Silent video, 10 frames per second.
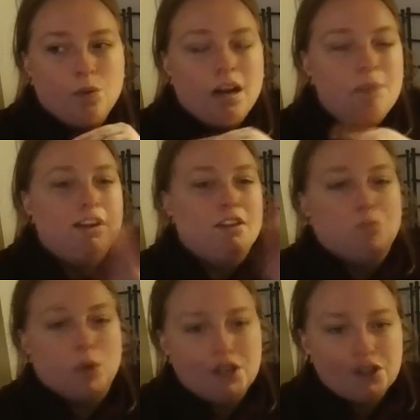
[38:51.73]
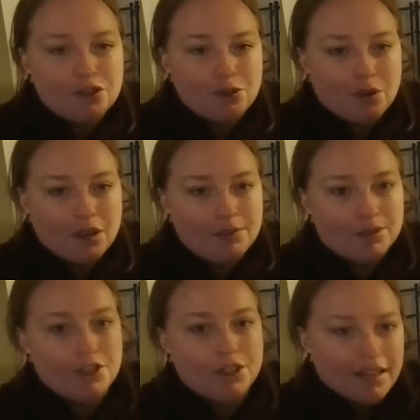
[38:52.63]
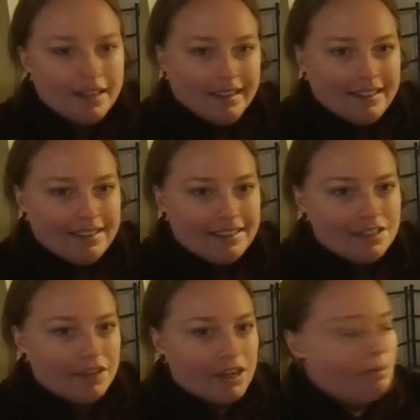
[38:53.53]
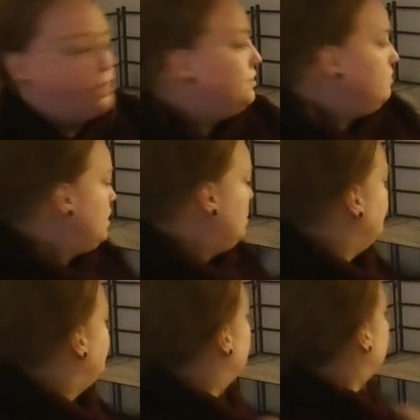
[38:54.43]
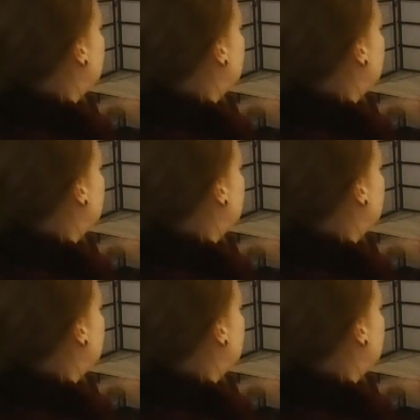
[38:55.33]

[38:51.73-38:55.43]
coming of witch story, which he is very much involved.